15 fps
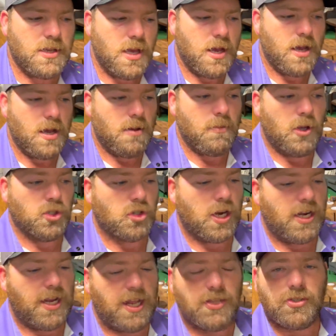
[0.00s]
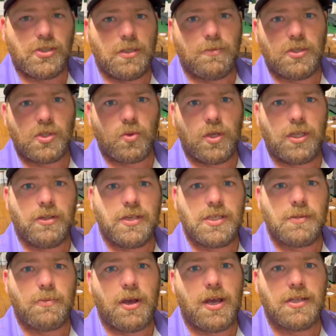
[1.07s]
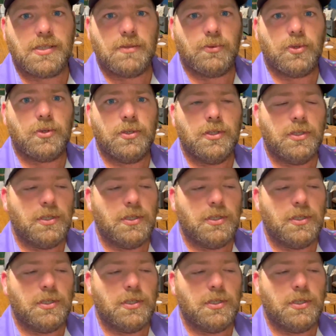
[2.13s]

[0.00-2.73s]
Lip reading: I'll try to answer them as quickly as possible.